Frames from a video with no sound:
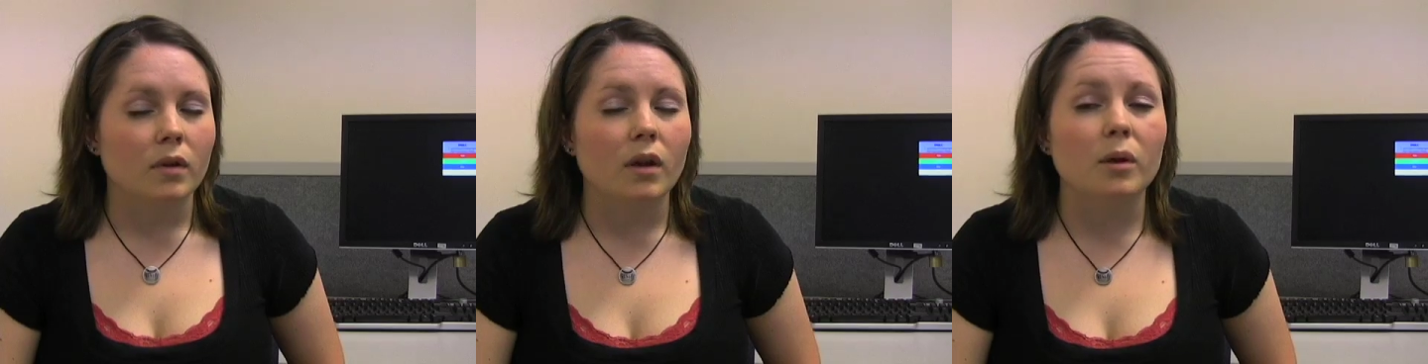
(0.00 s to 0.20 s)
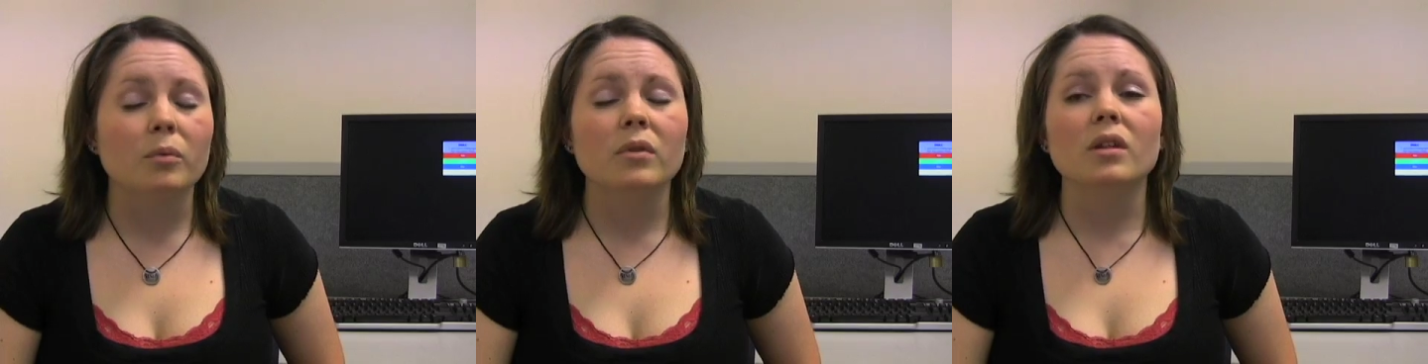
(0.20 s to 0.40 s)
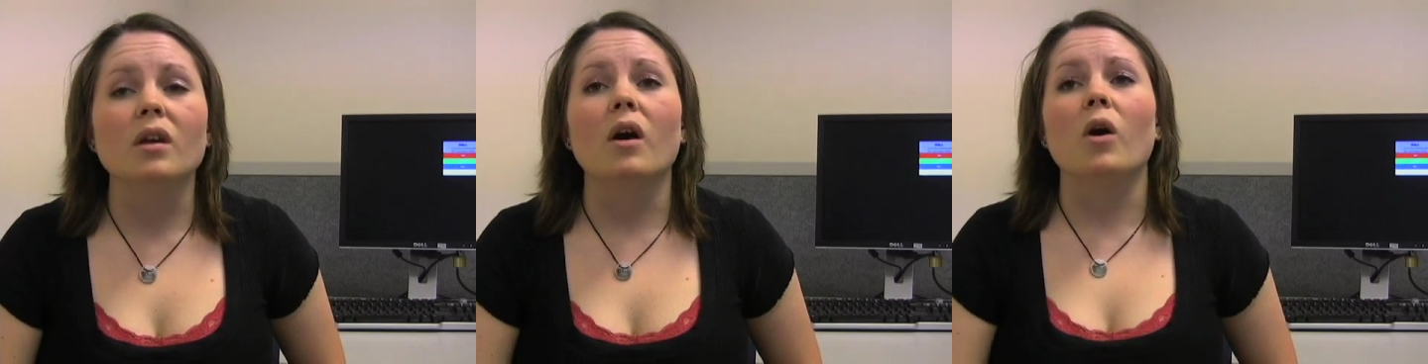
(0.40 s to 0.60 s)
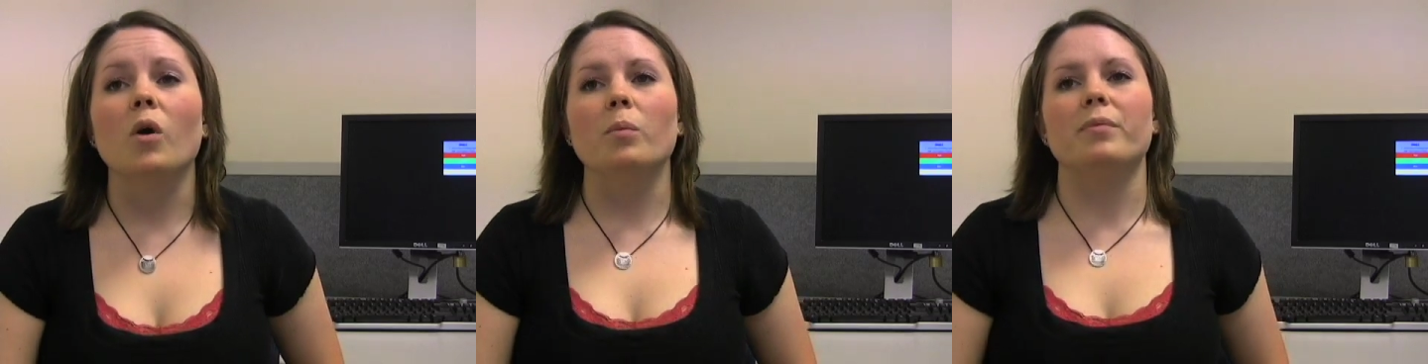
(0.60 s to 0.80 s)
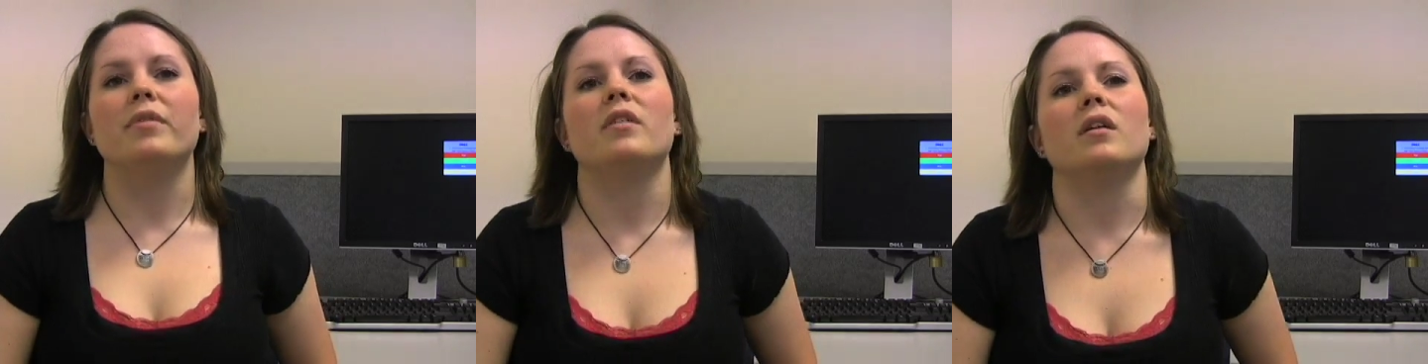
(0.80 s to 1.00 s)
I really
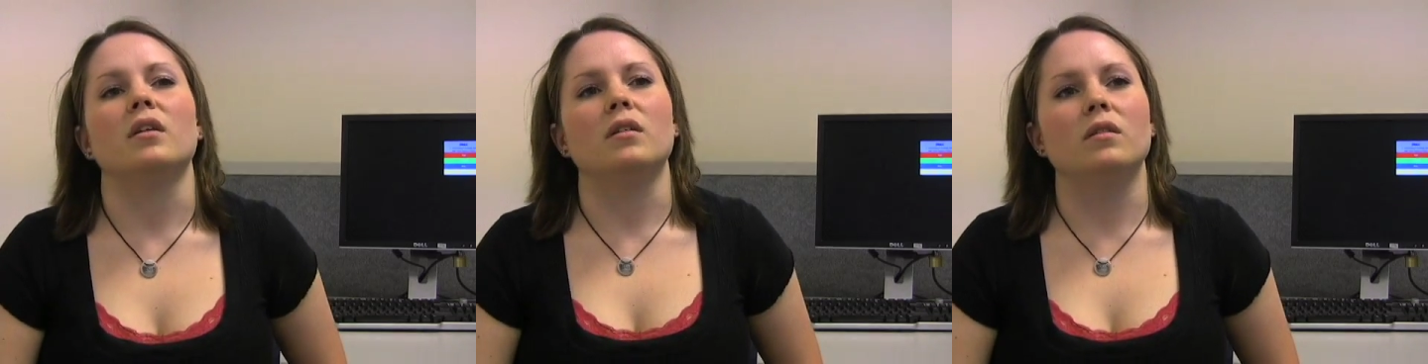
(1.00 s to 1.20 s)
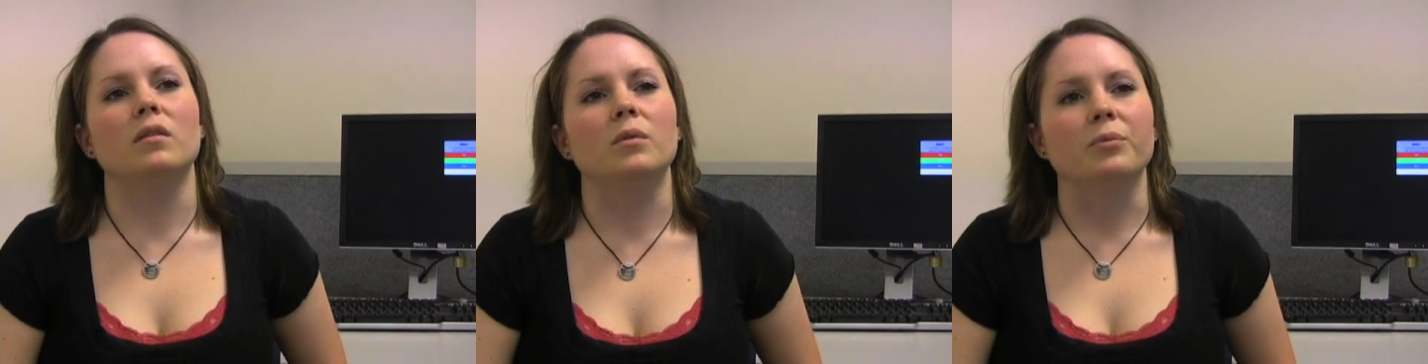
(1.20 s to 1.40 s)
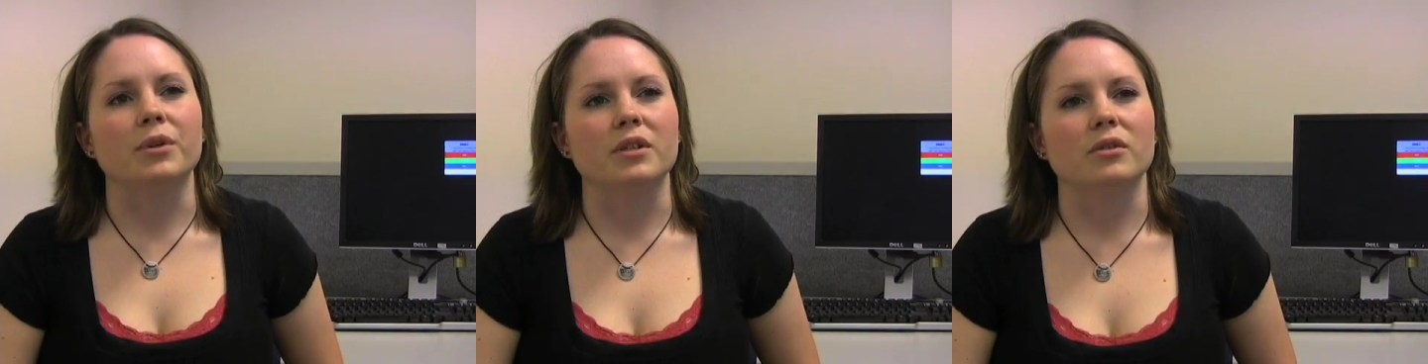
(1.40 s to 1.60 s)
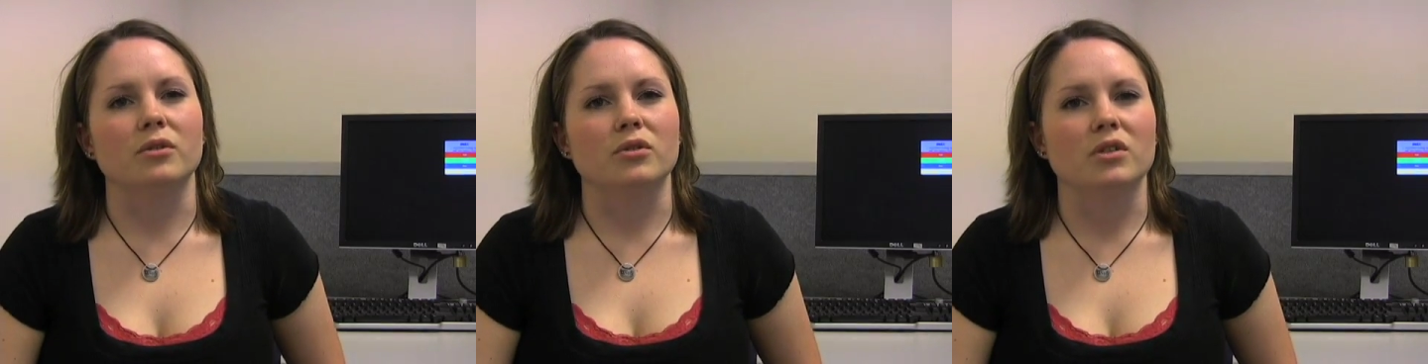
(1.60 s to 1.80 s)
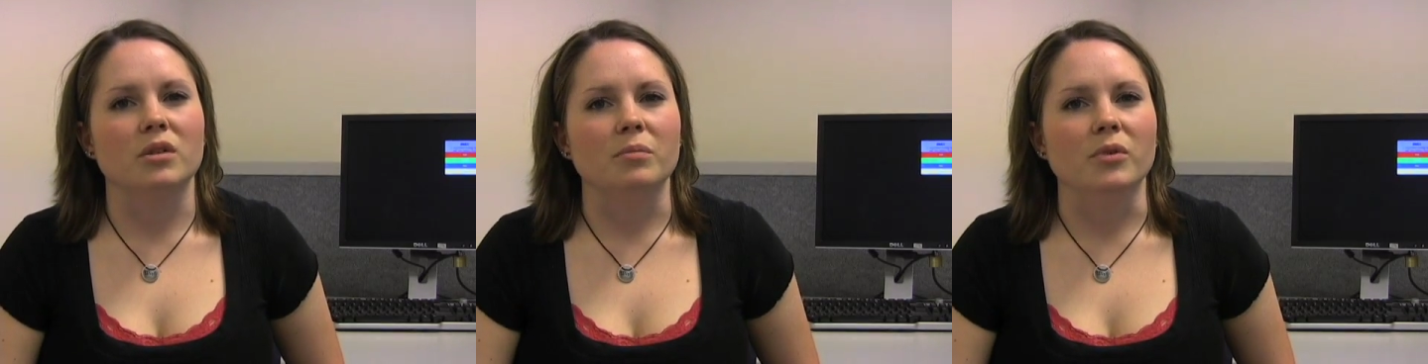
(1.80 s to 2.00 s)
hope that the
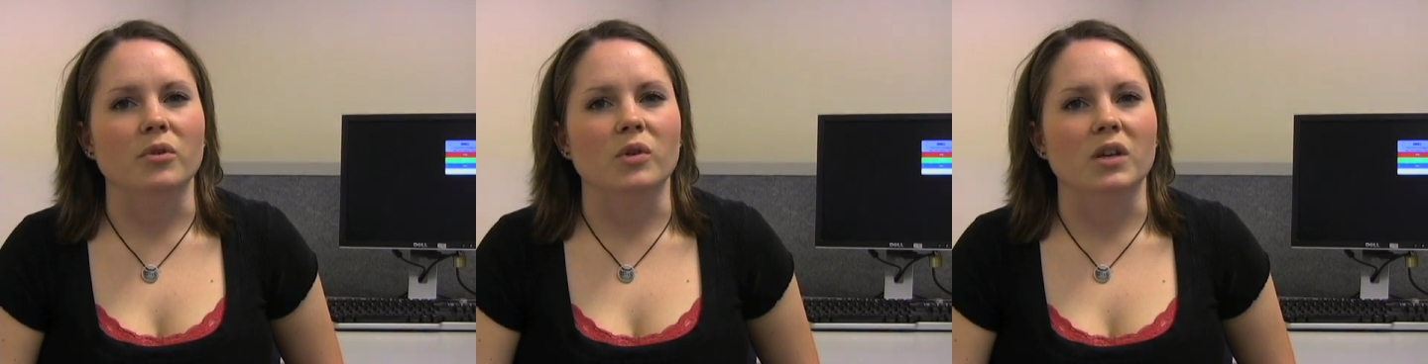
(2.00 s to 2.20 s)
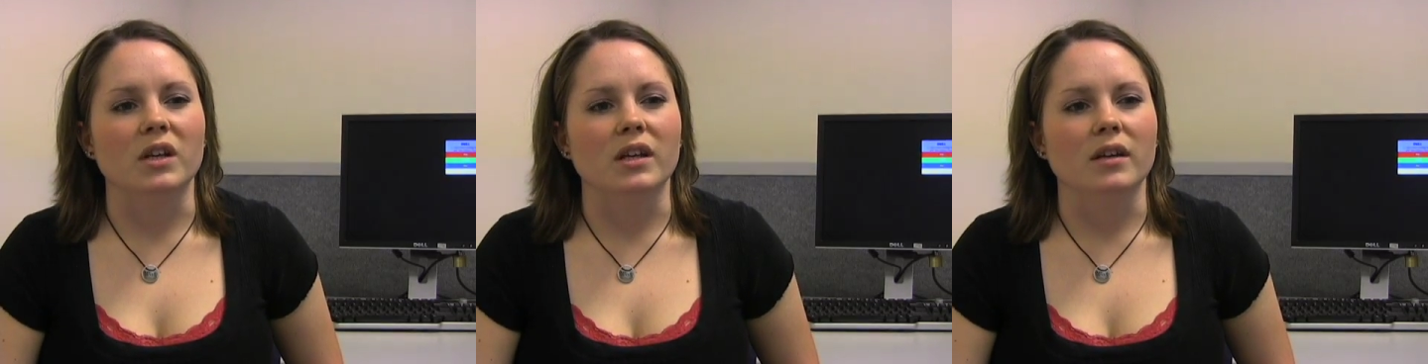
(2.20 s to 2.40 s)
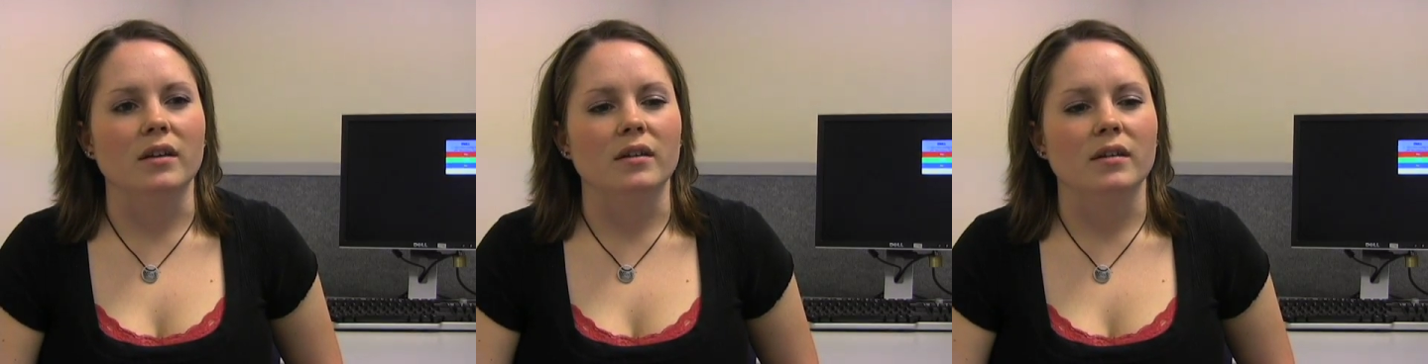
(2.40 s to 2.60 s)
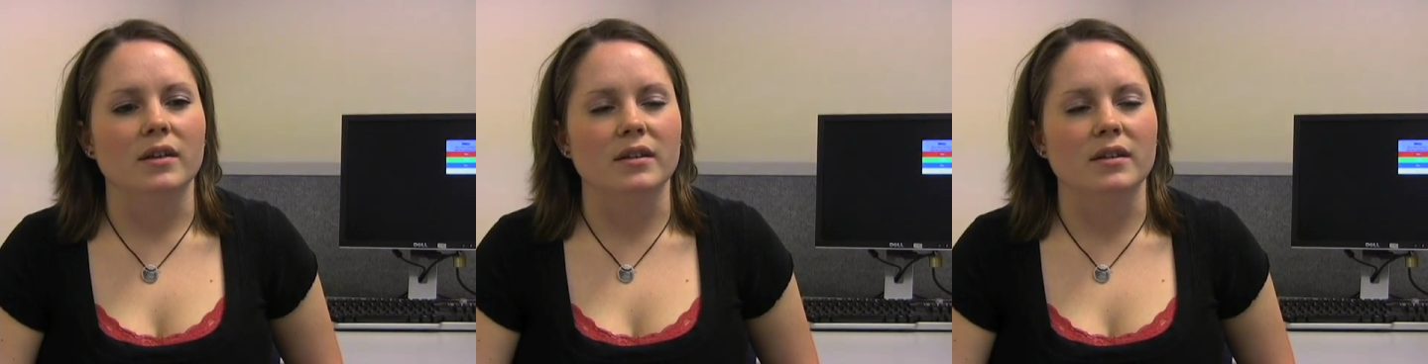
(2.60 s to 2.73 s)
research community